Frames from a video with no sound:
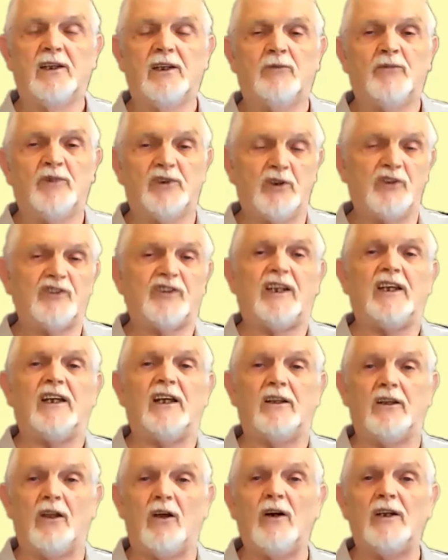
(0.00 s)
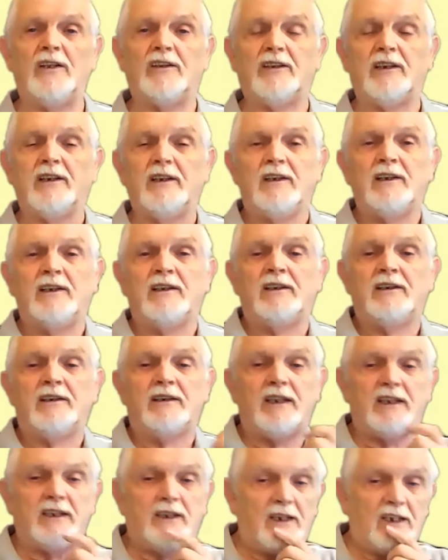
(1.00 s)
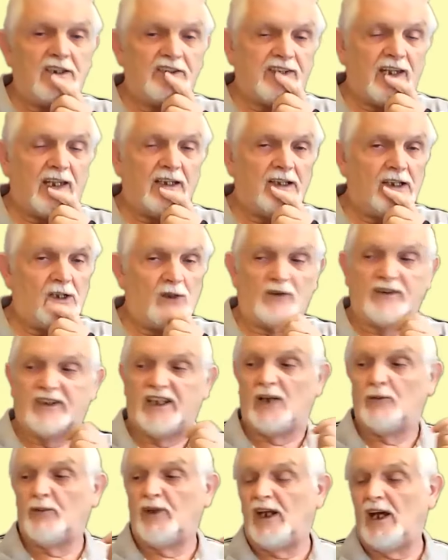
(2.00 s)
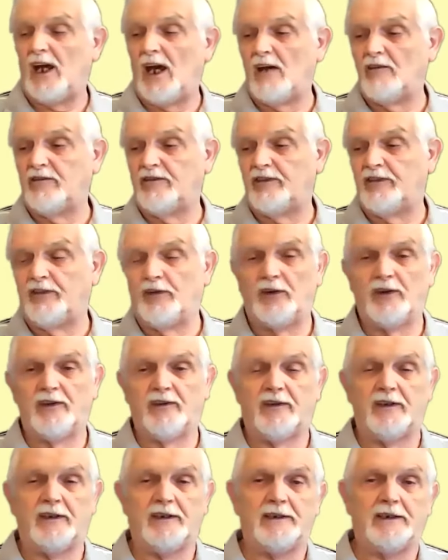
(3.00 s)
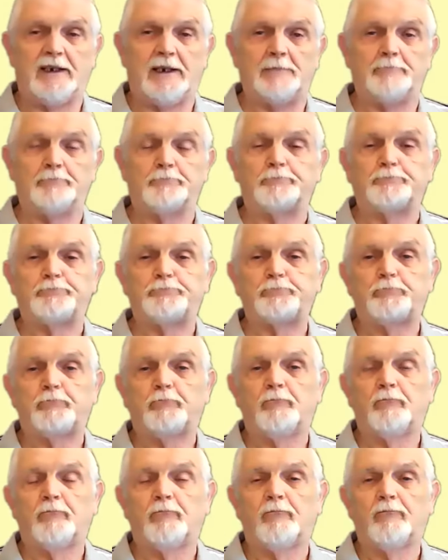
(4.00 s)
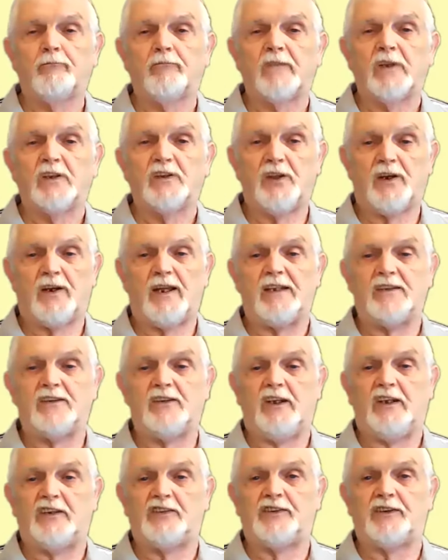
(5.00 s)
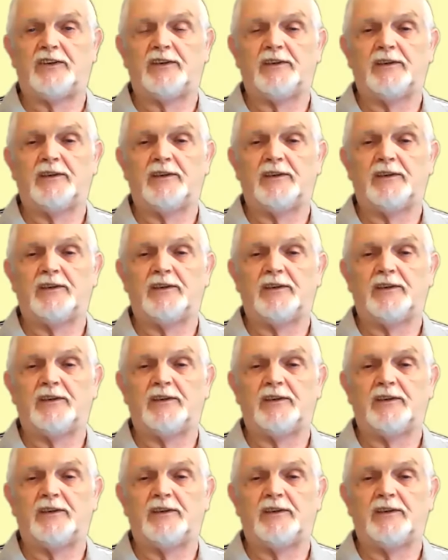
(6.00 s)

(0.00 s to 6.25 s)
We use that a lot. There's that little kit we have for the crack tester.